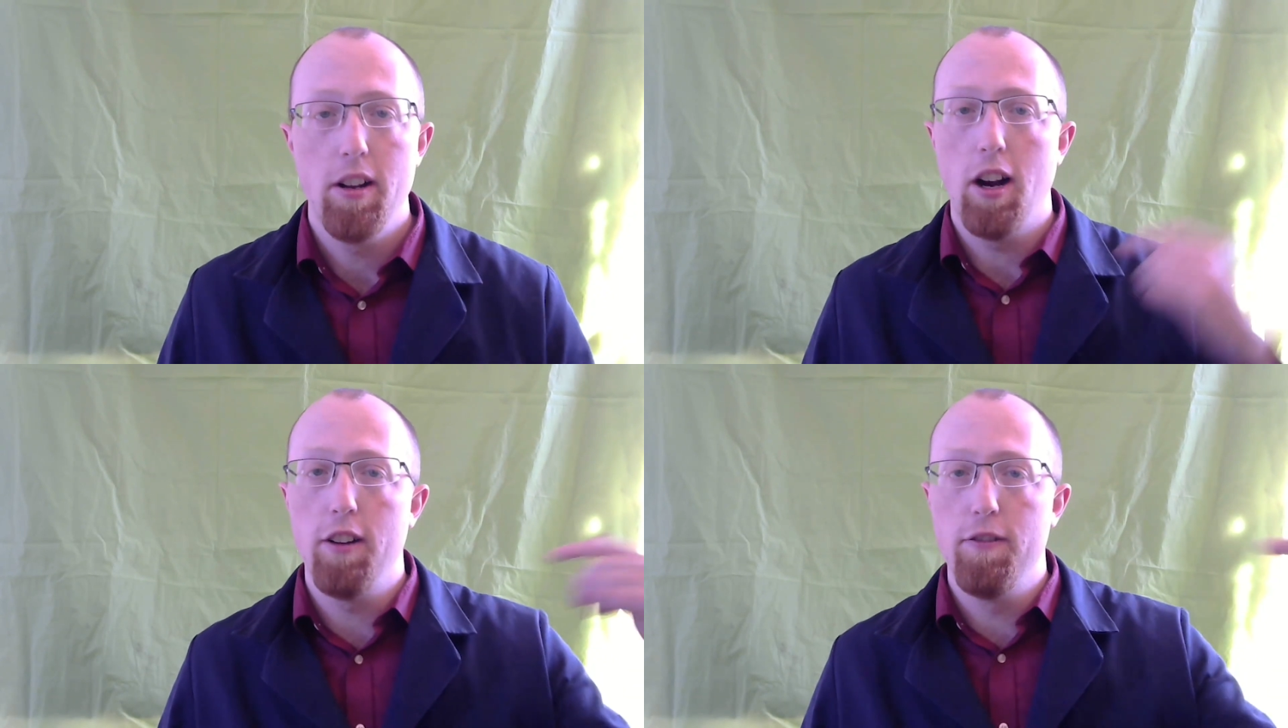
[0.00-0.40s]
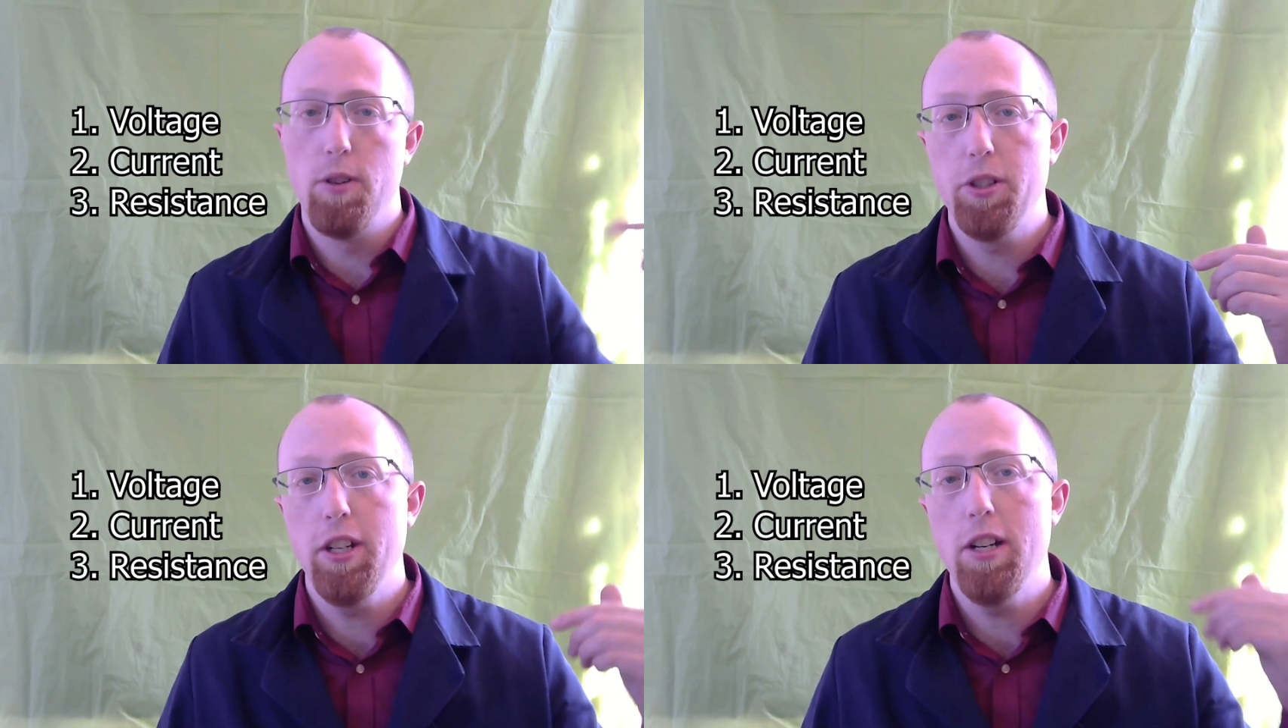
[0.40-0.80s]
are
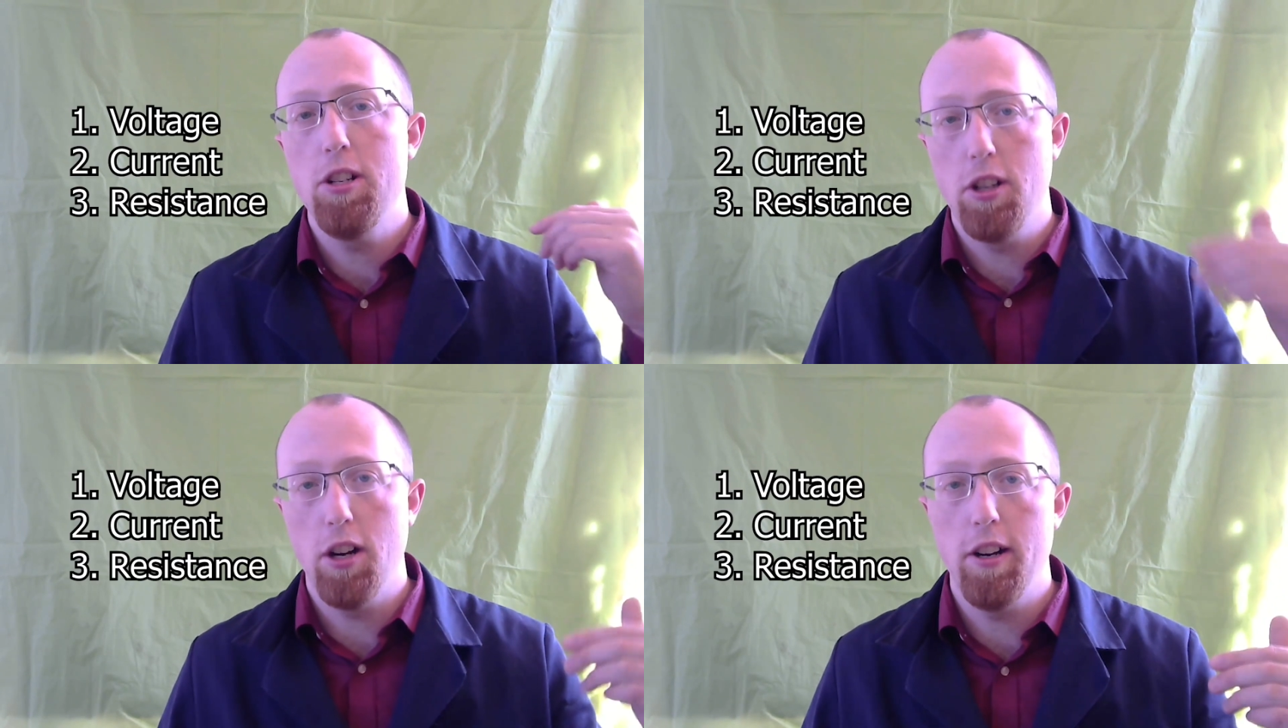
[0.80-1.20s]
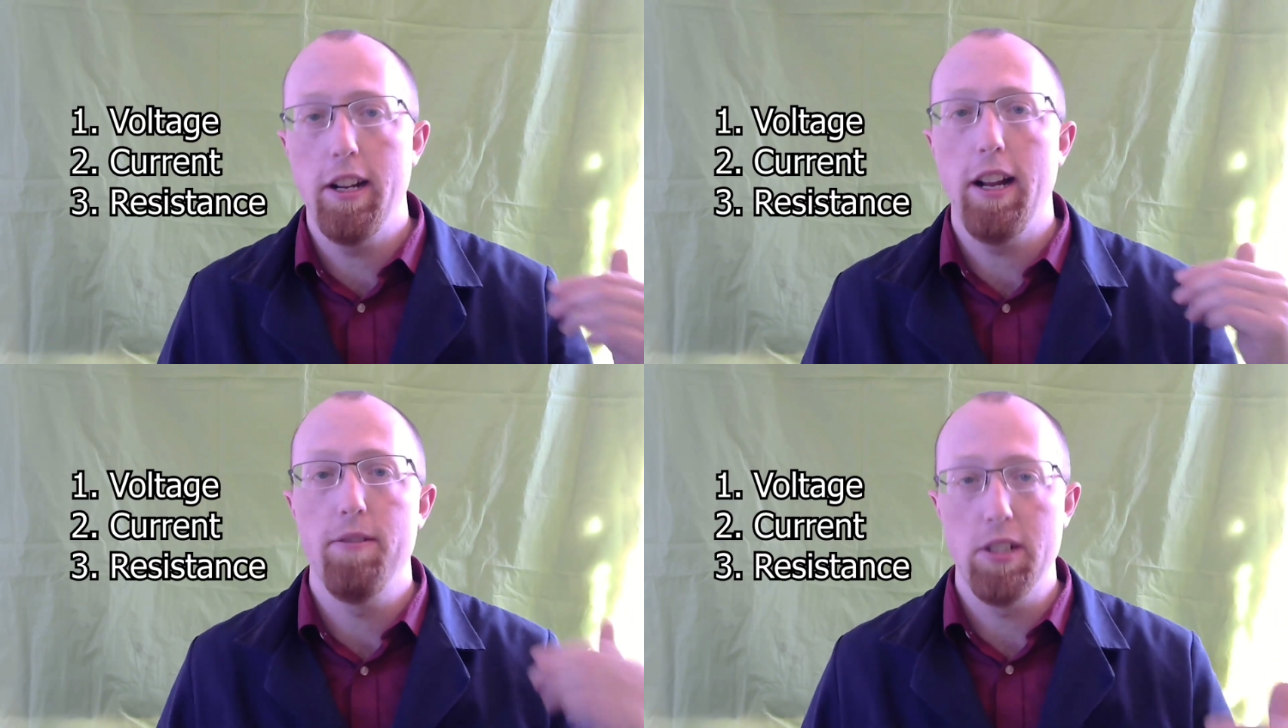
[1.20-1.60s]
voltage,
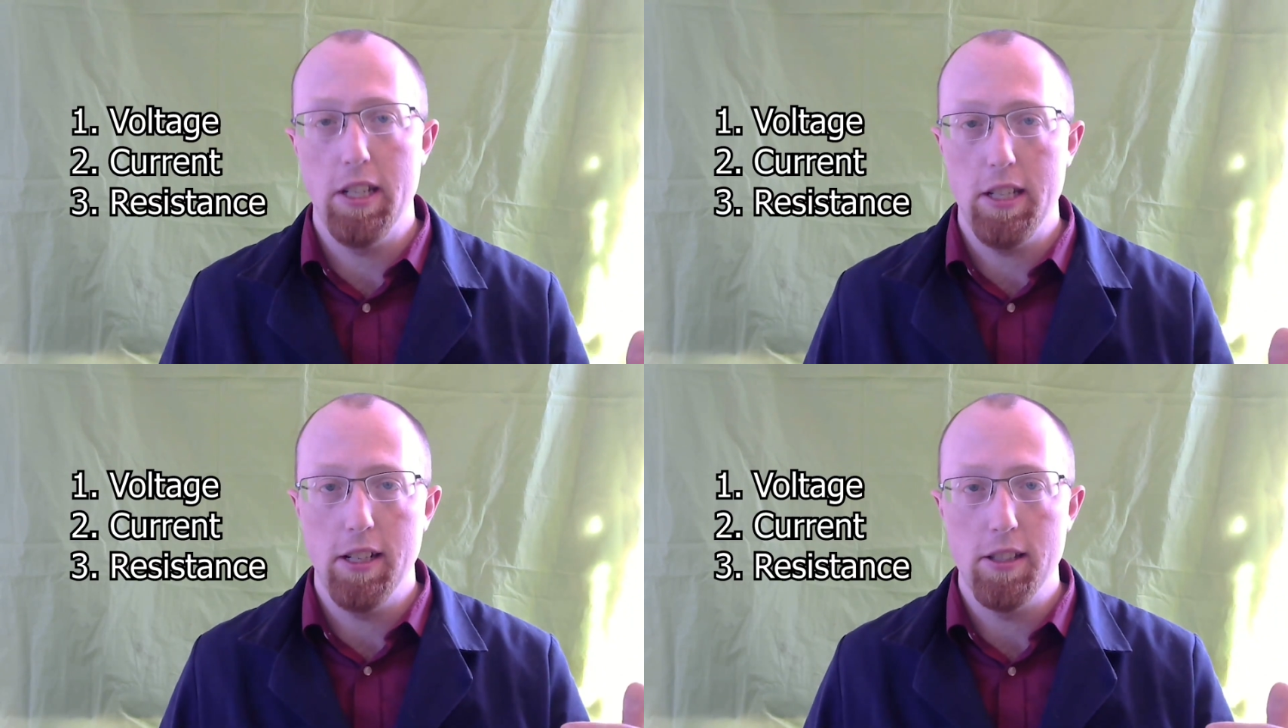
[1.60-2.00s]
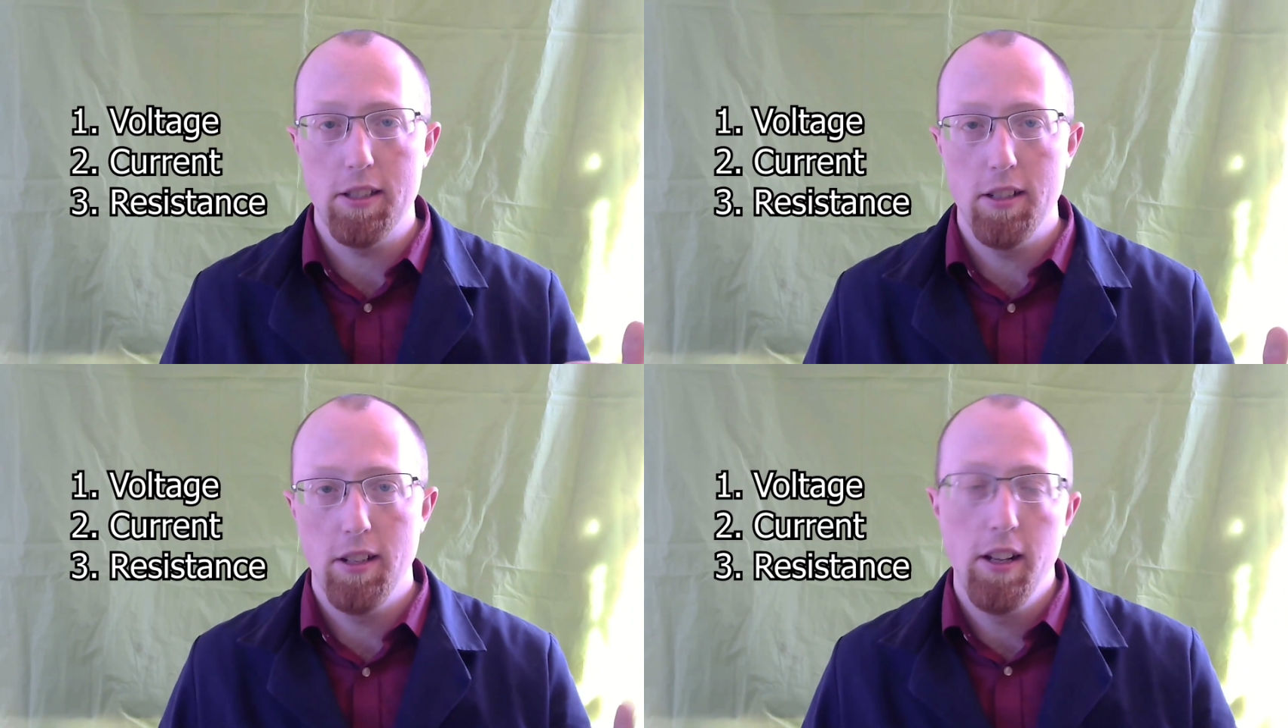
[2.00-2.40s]
current, and resistance.